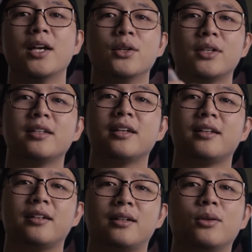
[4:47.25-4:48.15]
you can
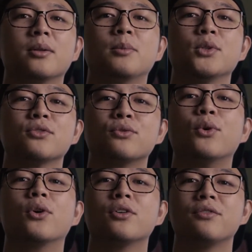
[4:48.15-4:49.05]
get almost
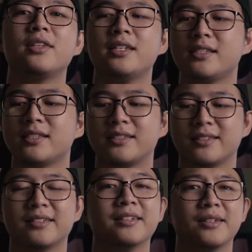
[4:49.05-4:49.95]
4 of these,
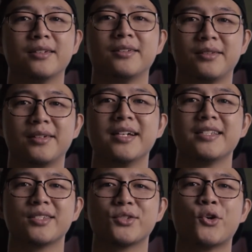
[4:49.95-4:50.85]

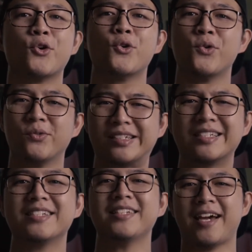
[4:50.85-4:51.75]
right? So
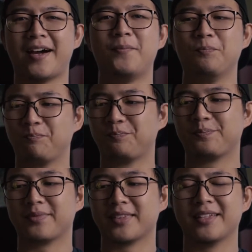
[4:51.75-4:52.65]
yeah,
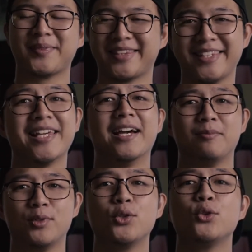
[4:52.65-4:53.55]

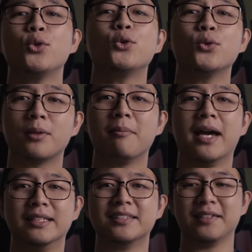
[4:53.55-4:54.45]
you do the
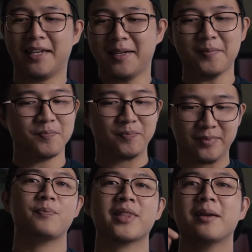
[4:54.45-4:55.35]
math. Yeah,
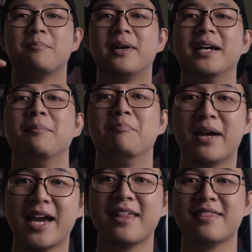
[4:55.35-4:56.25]
my
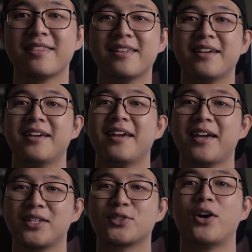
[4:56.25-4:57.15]
math
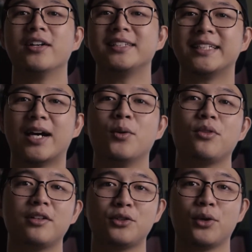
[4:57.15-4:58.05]
has gone down
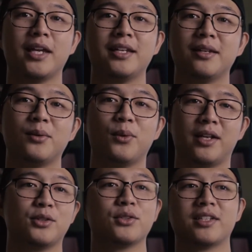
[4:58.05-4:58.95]
the drain when
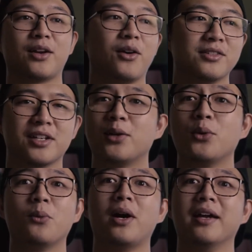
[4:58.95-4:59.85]
I took psychology. I don't
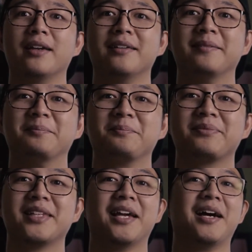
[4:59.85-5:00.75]
know why.
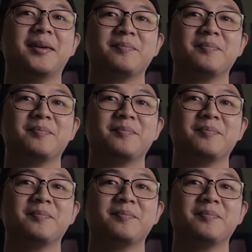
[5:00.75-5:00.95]
Yeah.